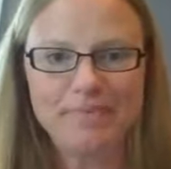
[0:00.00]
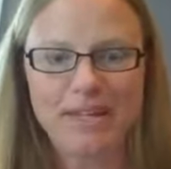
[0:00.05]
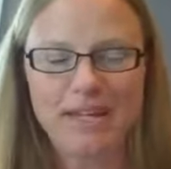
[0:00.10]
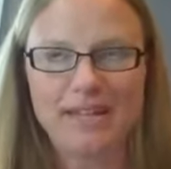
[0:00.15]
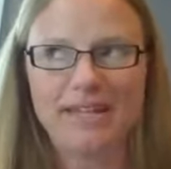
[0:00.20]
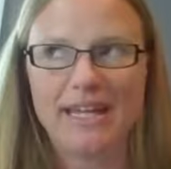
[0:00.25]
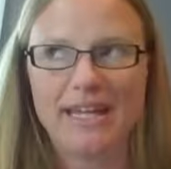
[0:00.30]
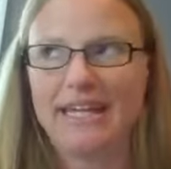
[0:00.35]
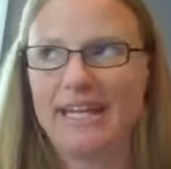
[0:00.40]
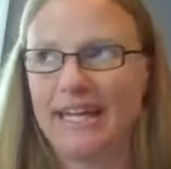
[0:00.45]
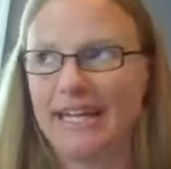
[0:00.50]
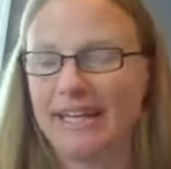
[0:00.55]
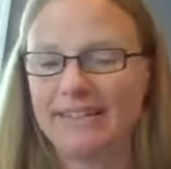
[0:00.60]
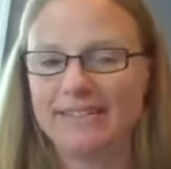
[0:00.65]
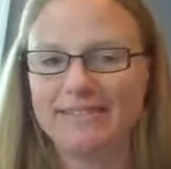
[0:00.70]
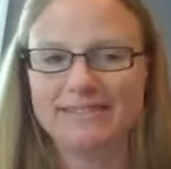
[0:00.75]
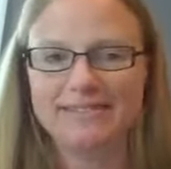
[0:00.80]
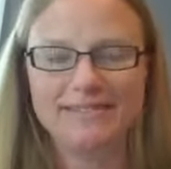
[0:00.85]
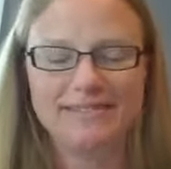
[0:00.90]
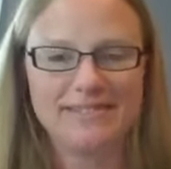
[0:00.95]
and they get it
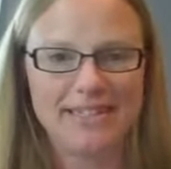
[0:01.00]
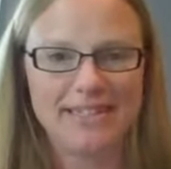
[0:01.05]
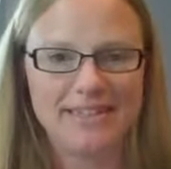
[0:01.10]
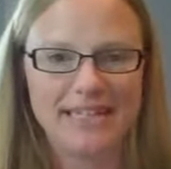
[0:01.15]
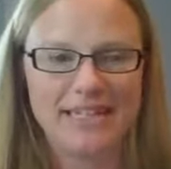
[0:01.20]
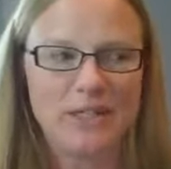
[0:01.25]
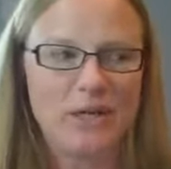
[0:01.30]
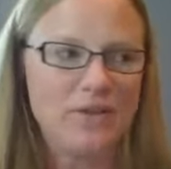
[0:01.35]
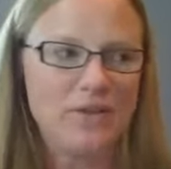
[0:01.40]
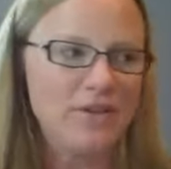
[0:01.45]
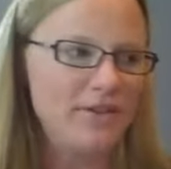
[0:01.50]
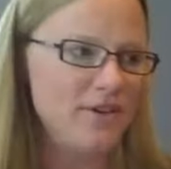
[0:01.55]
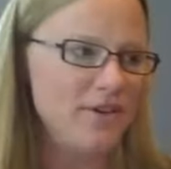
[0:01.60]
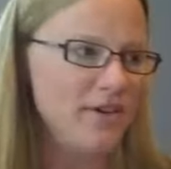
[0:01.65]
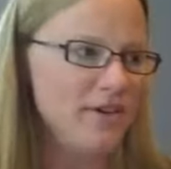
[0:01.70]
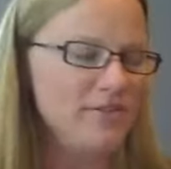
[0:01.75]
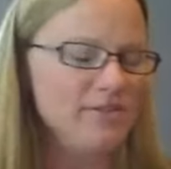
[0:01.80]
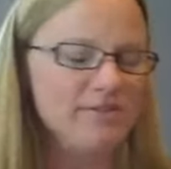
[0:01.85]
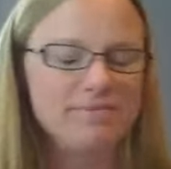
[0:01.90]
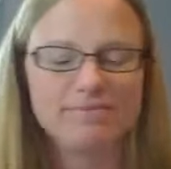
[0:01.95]
and they know that
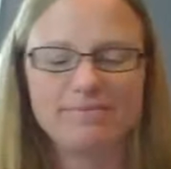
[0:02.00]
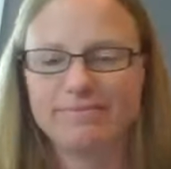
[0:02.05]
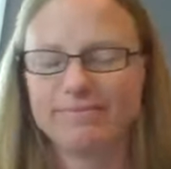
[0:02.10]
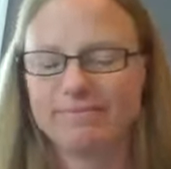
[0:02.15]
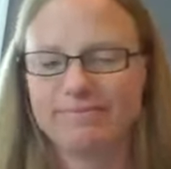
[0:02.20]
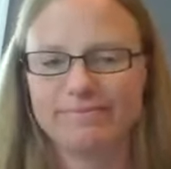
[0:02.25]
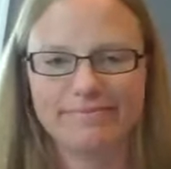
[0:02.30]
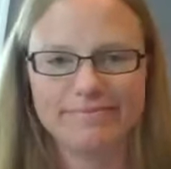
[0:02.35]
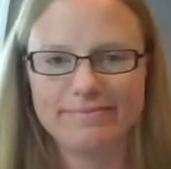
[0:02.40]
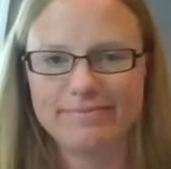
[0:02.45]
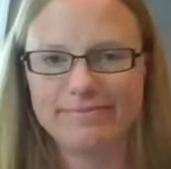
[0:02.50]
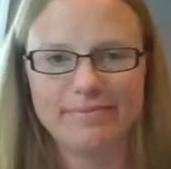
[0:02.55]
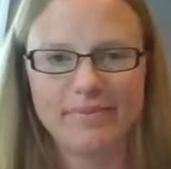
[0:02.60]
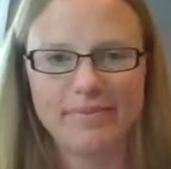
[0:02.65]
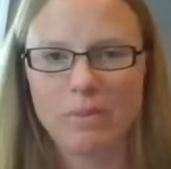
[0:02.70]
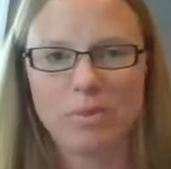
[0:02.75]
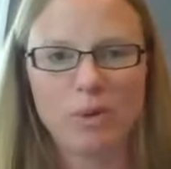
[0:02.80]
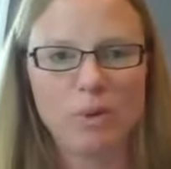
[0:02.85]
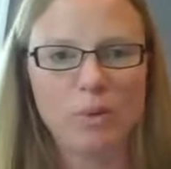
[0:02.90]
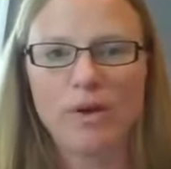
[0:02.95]
they're
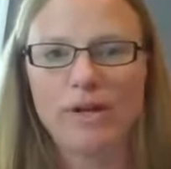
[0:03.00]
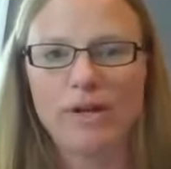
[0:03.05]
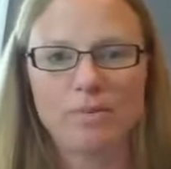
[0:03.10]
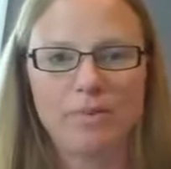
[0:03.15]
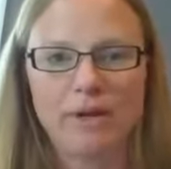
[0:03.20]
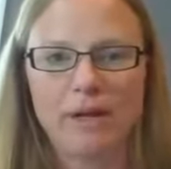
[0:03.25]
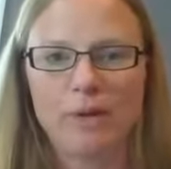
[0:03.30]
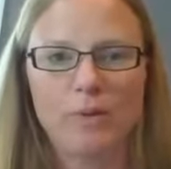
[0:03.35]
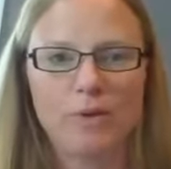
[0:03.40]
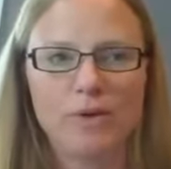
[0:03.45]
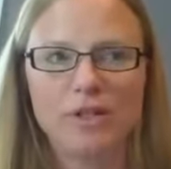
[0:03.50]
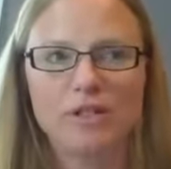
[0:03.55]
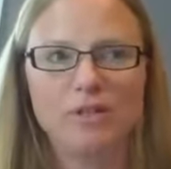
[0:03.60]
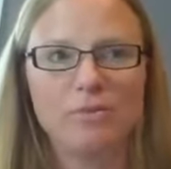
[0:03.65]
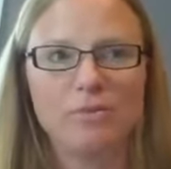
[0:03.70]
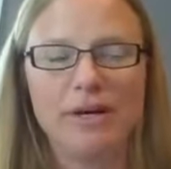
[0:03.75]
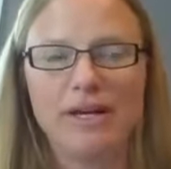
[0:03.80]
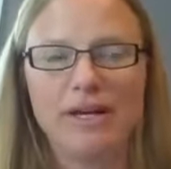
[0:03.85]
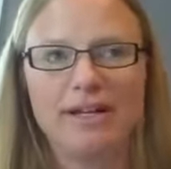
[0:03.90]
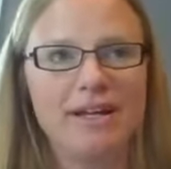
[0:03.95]
number one in my world
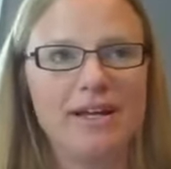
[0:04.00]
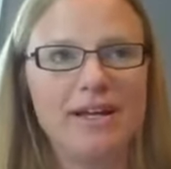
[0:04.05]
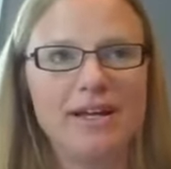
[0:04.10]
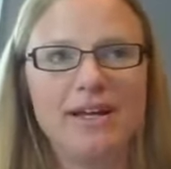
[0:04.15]
but